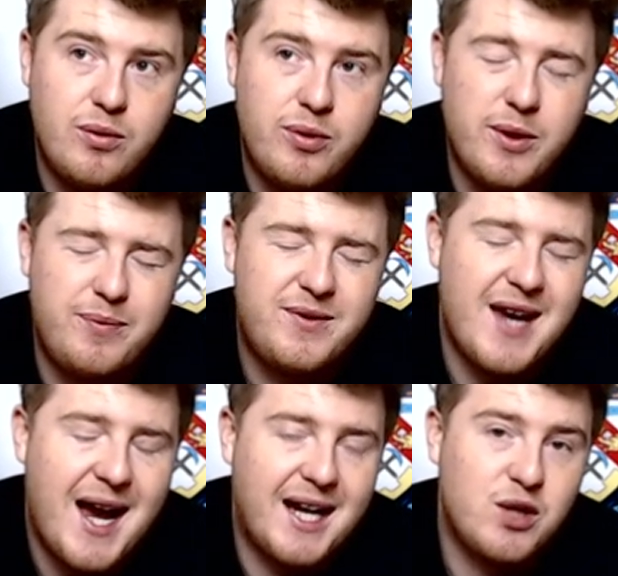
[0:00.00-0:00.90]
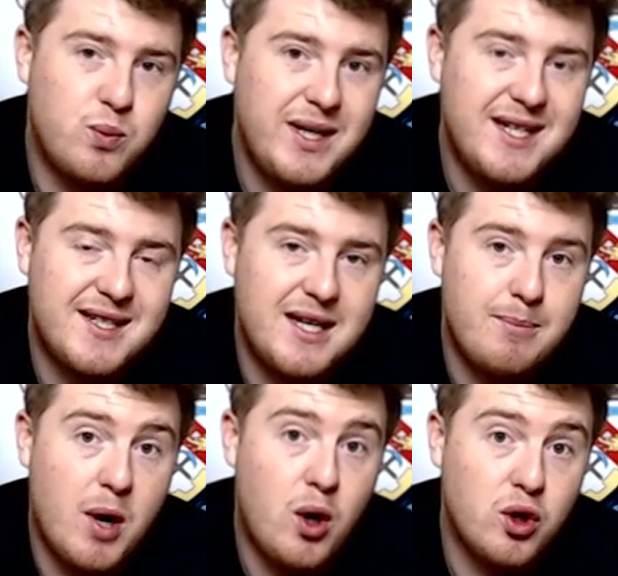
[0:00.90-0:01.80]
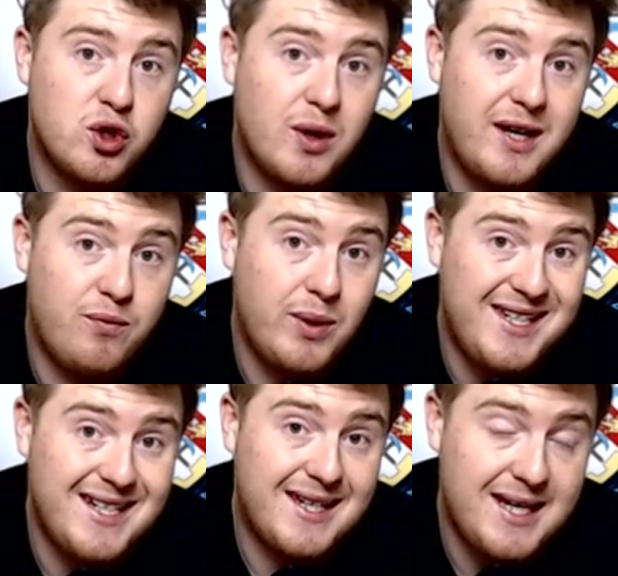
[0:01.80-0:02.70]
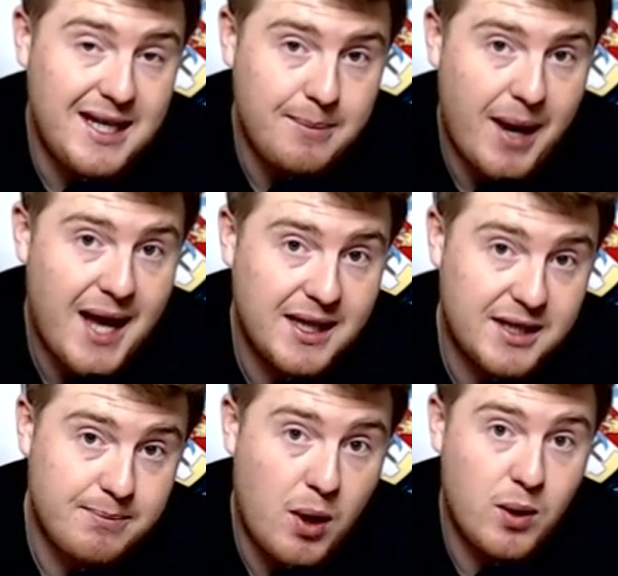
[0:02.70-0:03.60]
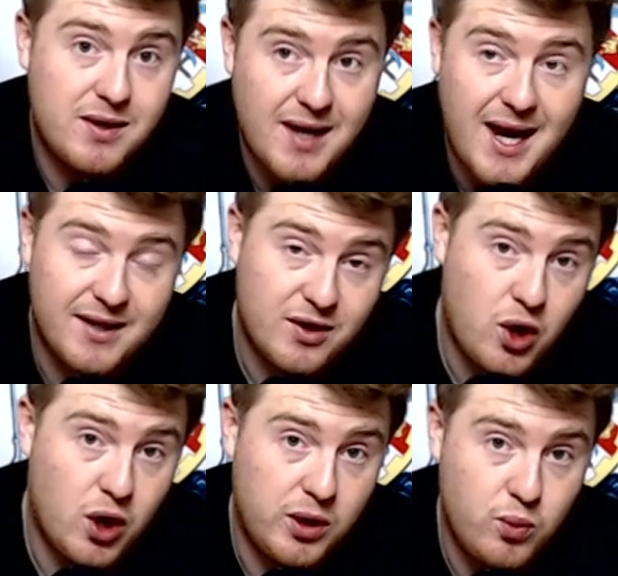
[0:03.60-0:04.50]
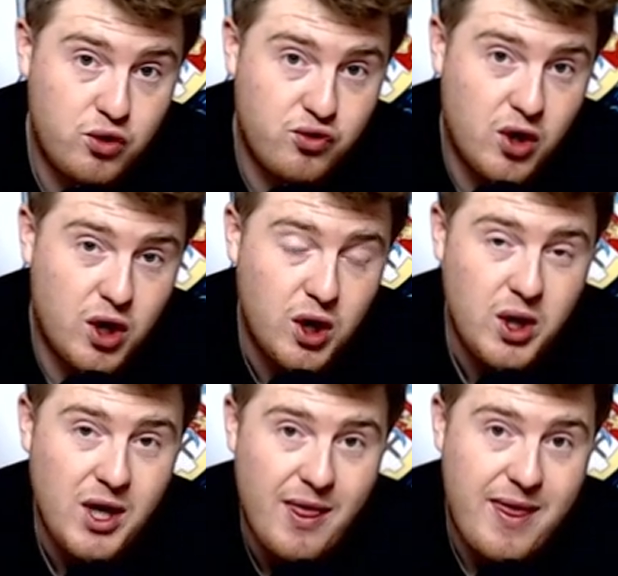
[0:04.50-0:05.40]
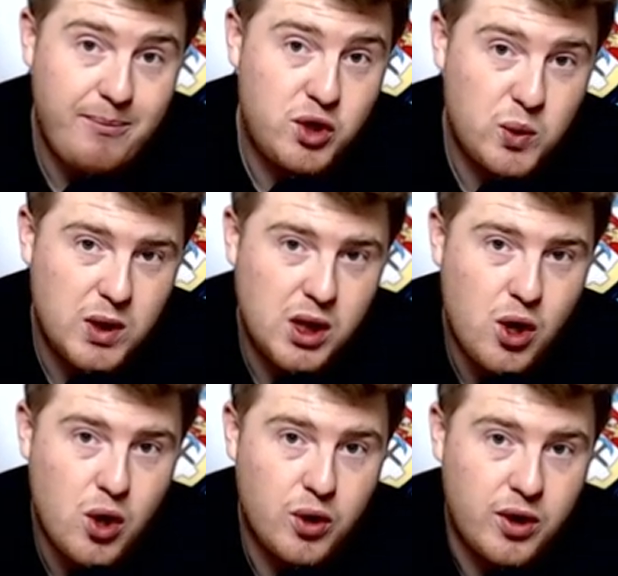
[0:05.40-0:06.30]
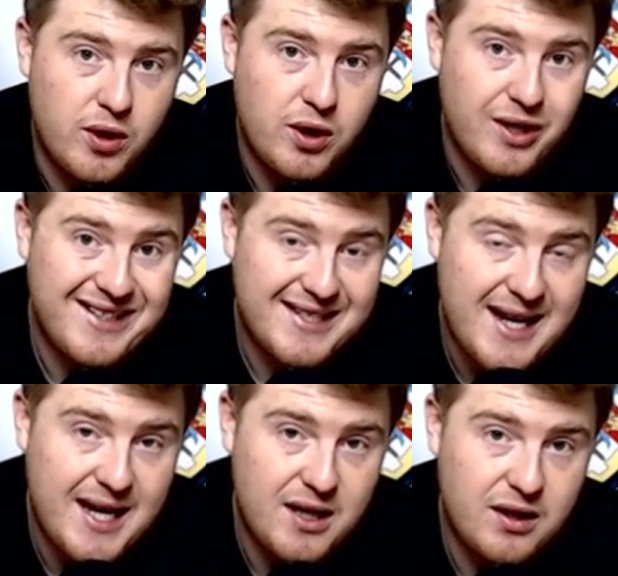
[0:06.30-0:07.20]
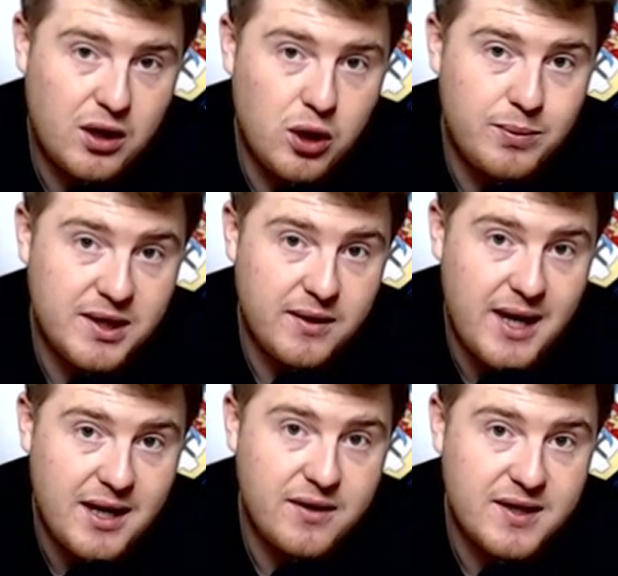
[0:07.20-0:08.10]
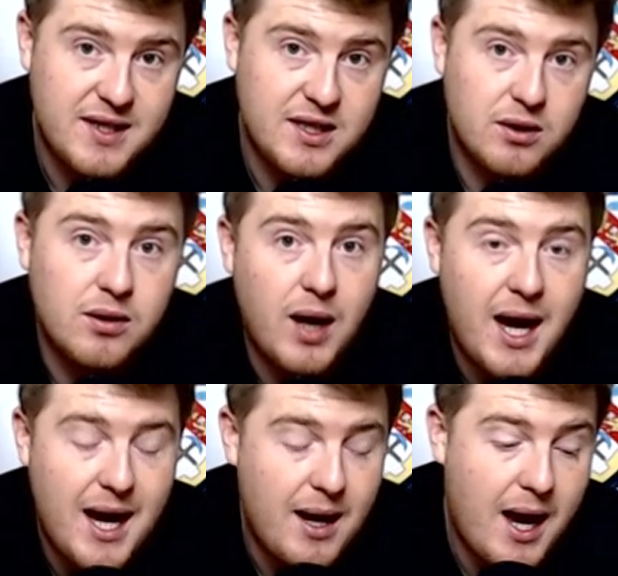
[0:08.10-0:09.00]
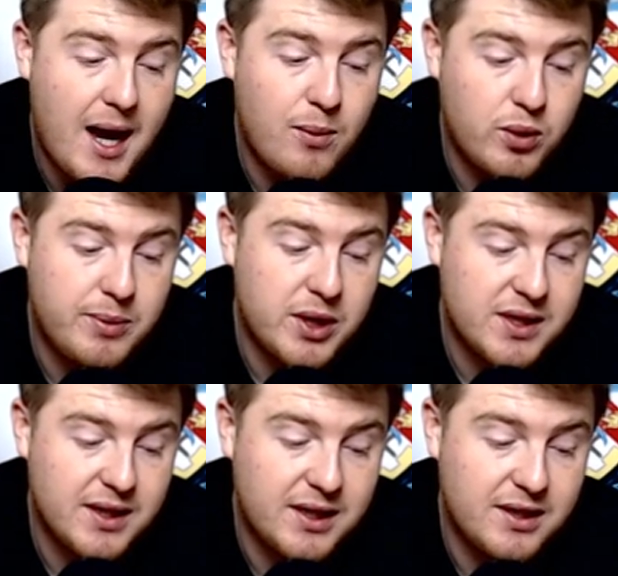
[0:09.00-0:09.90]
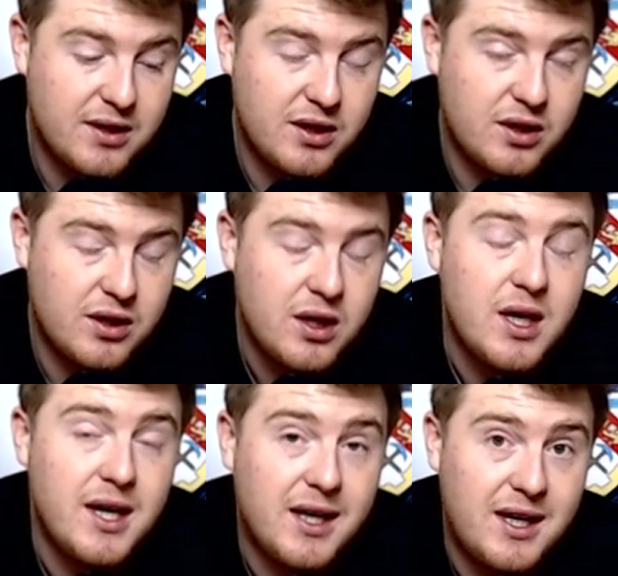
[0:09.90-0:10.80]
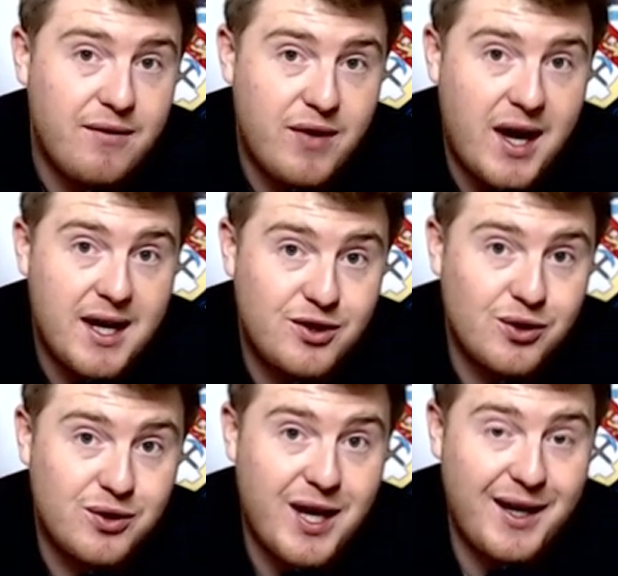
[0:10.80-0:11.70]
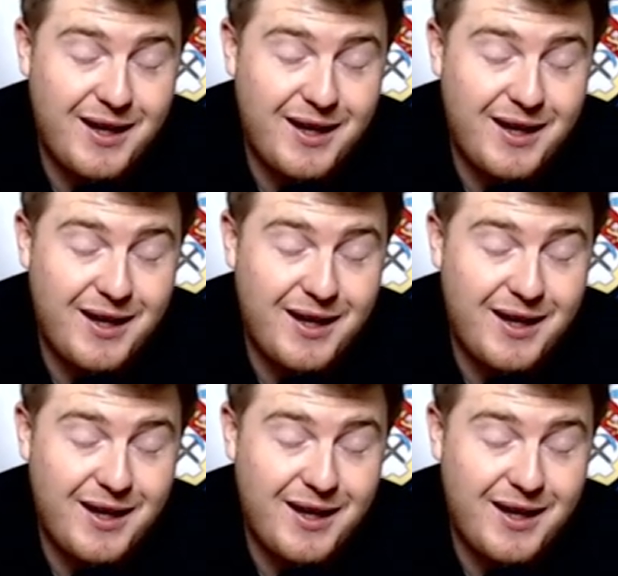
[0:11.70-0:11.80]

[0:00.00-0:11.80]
the targets we see, but also if we did keep Alex Mowatt and Cauley Woodrow. Them two alone staying at the club till the end of the season, I, I would personally give that a success,